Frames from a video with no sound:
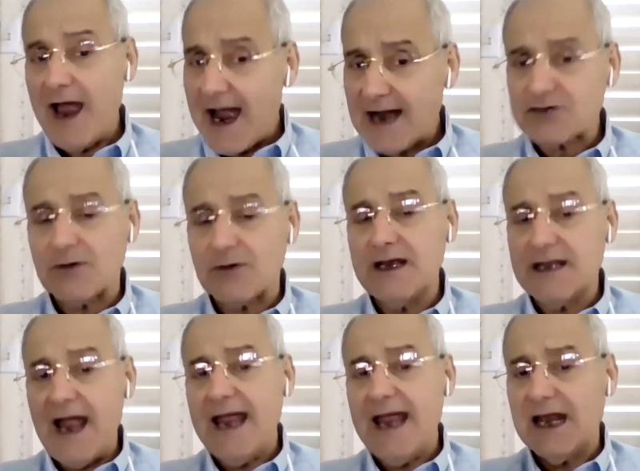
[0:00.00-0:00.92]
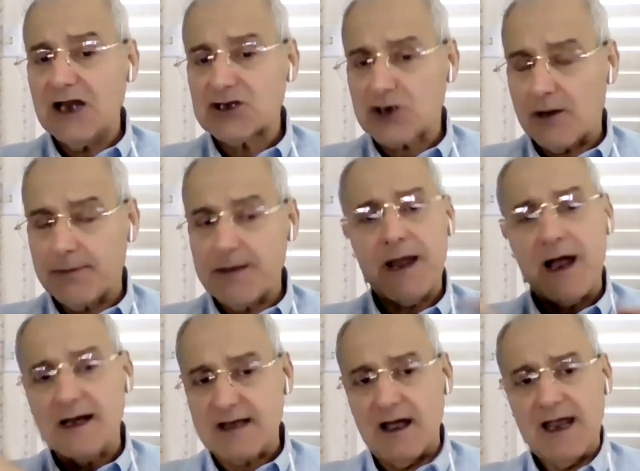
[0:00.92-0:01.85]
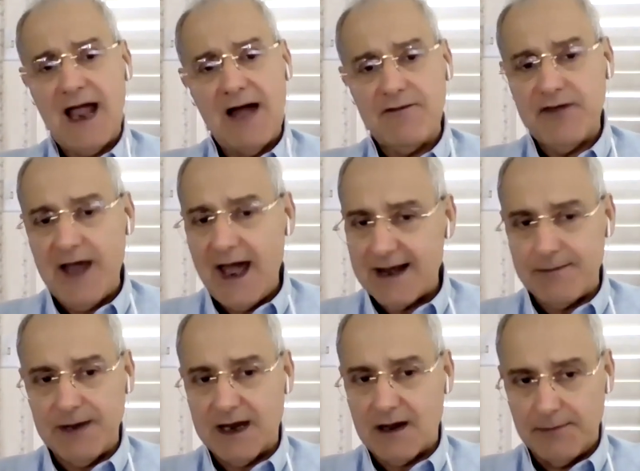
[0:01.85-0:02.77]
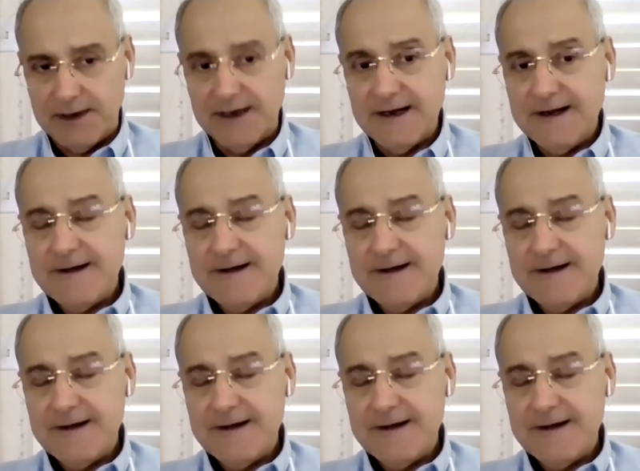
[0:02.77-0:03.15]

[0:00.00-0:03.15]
actually the English copy, because I have the Arabic copy.